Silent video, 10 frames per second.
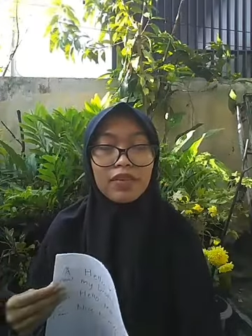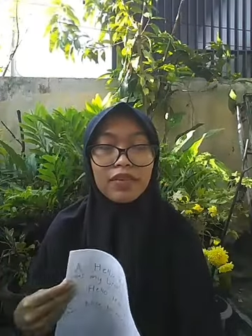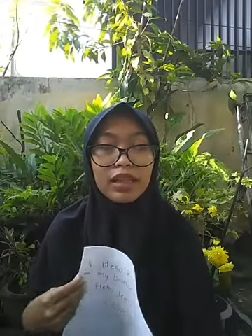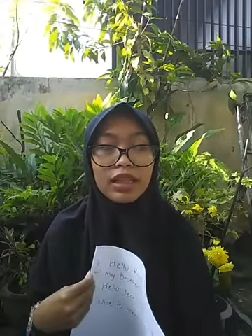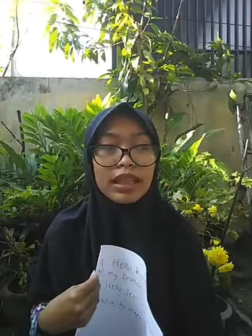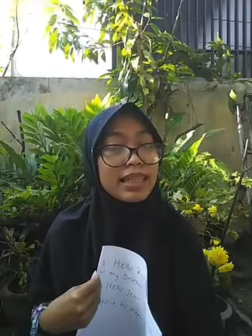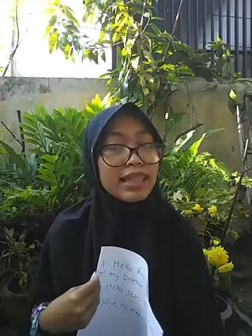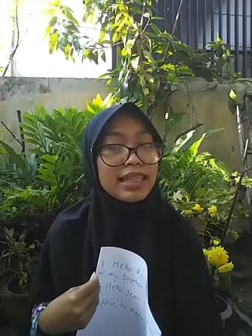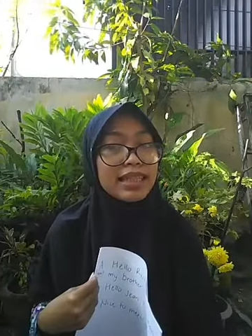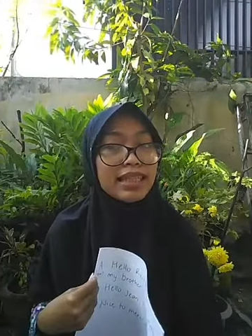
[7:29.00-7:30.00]

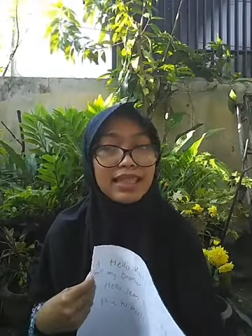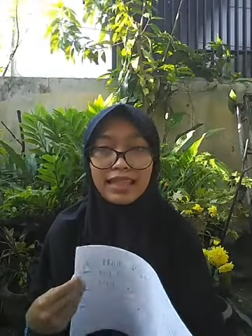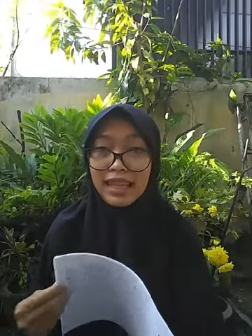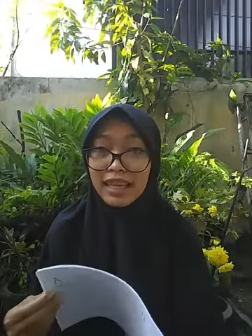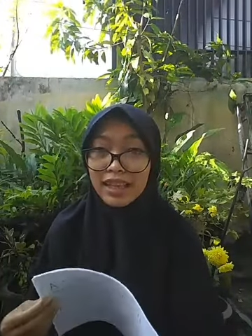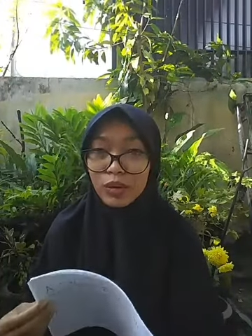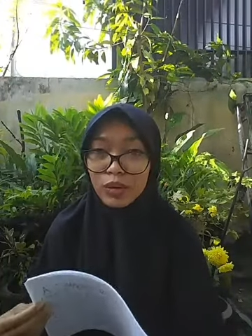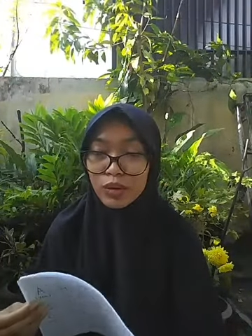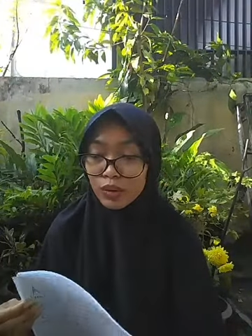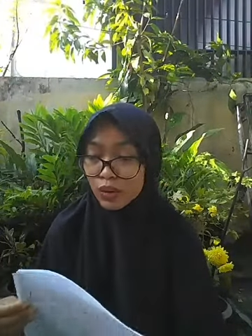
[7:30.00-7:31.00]
let's just take a look
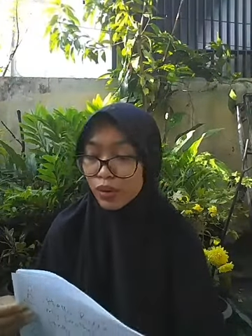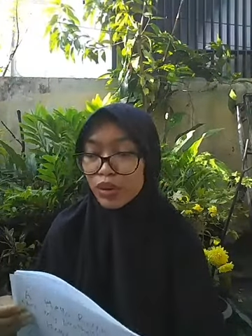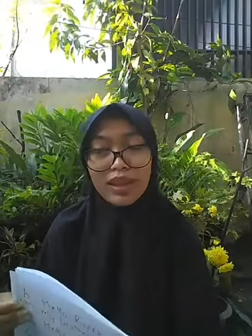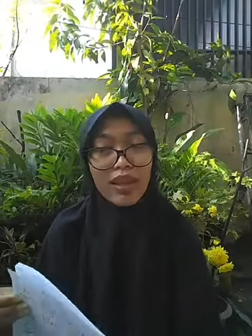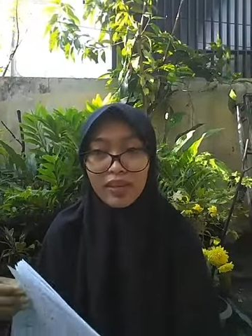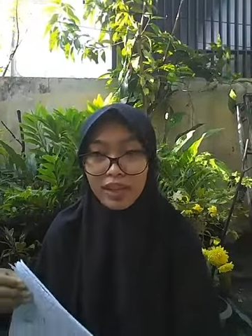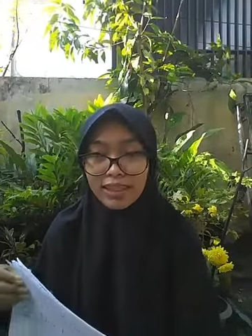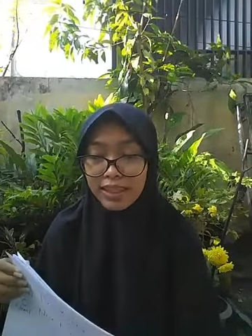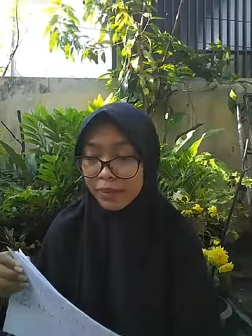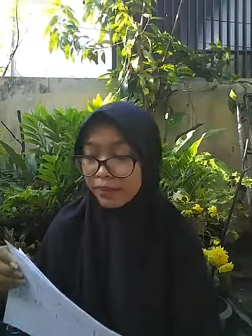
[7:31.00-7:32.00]
to another
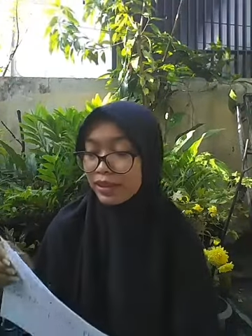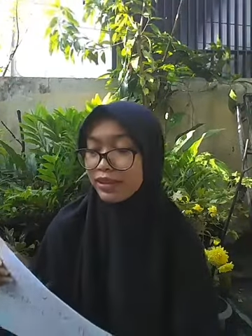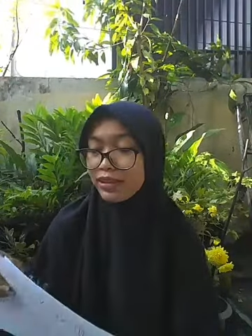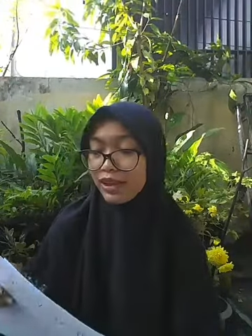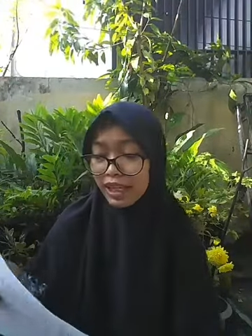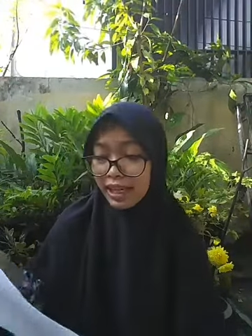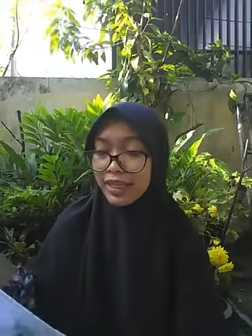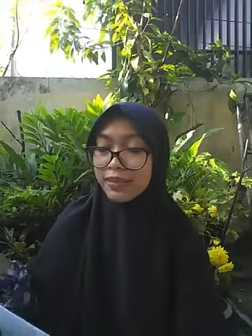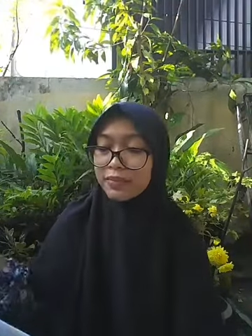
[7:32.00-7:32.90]
example. Okay,